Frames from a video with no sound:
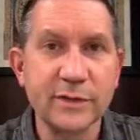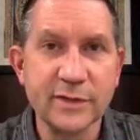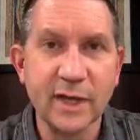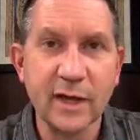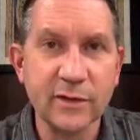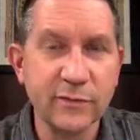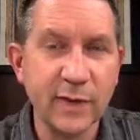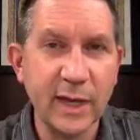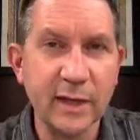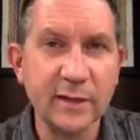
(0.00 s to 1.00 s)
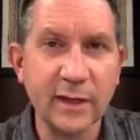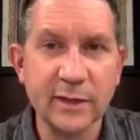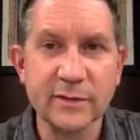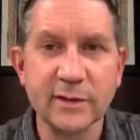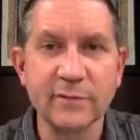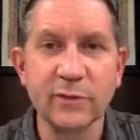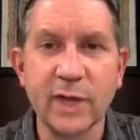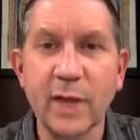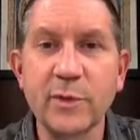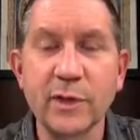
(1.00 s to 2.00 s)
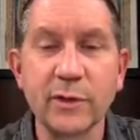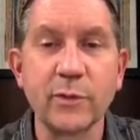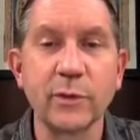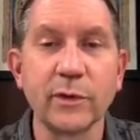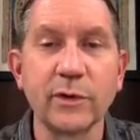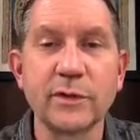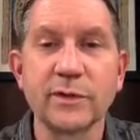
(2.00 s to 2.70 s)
asa you've had as a vocabulary word,